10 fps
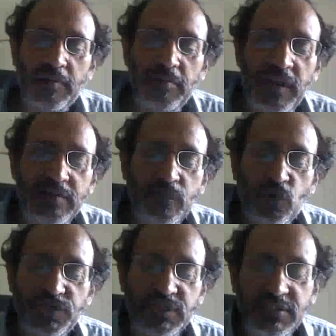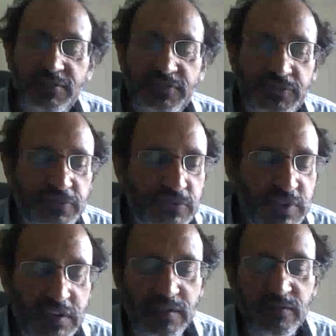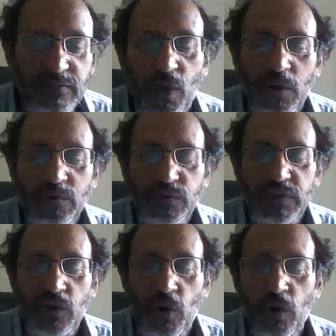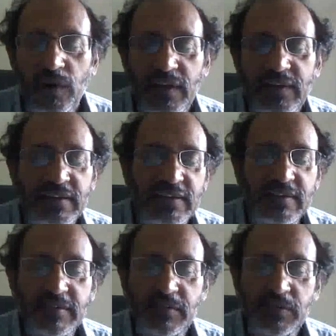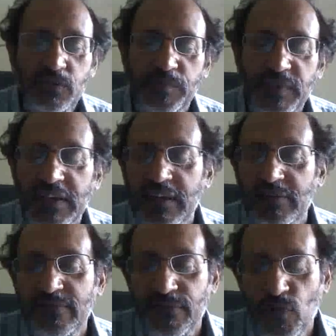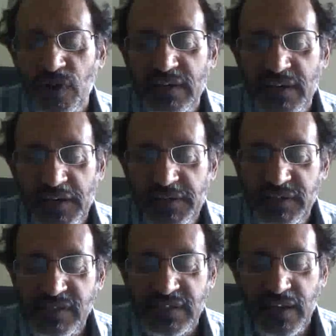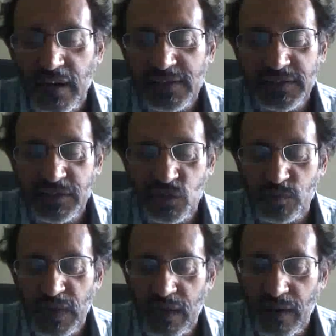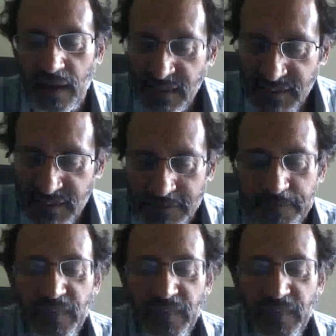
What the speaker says: my main motive to get involved with COIL is to bring in foreign countries and cultures to my class.